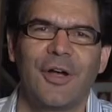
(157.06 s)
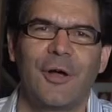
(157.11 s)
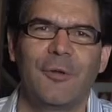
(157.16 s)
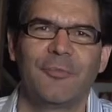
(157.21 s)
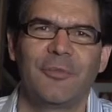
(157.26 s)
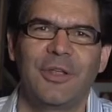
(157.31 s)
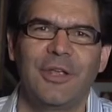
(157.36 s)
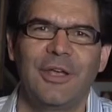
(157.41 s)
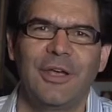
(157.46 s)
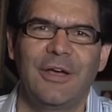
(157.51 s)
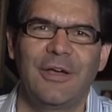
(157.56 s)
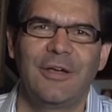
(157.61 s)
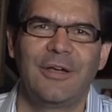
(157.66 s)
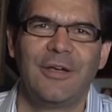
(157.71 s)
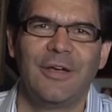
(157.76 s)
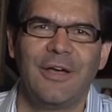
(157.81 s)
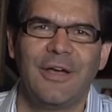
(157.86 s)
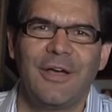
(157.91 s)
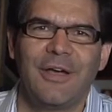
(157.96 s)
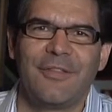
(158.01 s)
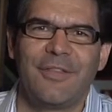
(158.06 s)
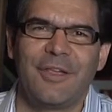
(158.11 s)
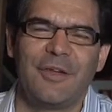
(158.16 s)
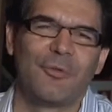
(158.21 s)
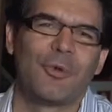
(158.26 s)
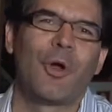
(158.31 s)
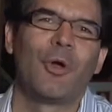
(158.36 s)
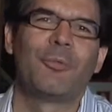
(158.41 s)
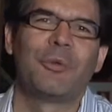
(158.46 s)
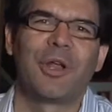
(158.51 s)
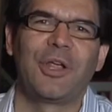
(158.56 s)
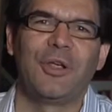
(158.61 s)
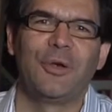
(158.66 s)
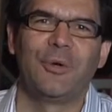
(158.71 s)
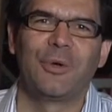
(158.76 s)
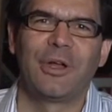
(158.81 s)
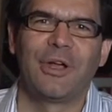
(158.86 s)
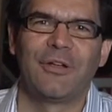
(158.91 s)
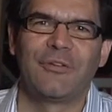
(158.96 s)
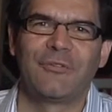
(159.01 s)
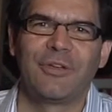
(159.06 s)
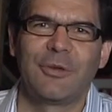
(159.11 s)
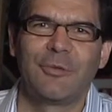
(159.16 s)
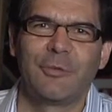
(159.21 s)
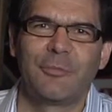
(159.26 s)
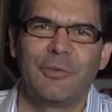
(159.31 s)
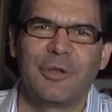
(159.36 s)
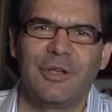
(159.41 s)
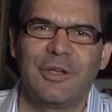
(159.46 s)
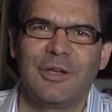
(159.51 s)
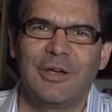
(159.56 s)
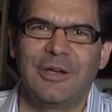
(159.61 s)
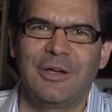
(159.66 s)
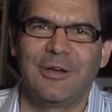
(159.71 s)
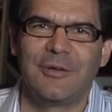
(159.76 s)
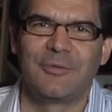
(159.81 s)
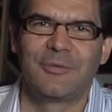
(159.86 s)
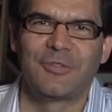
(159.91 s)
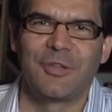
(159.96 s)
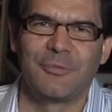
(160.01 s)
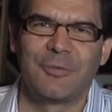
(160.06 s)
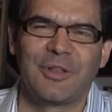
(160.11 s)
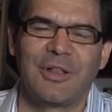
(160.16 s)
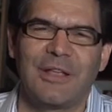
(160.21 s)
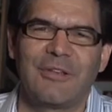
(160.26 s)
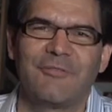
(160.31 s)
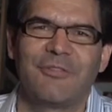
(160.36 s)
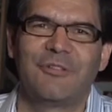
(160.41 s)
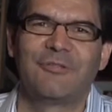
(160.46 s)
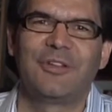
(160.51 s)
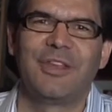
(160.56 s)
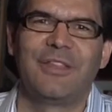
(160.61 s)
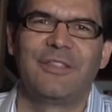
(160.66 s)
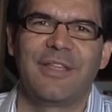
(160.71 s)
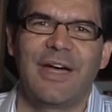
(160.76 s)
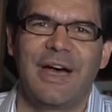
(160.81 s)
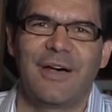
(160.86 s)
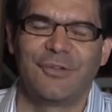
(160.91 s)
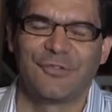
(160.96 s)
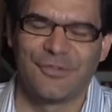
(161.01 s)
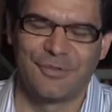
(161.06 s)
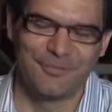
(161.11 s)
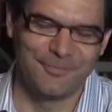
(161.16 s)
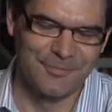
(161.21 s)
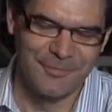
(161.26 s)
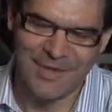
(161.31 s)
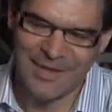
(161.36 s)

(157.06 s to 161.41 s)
helm, the enrollment at UNLV will be something like 50,000.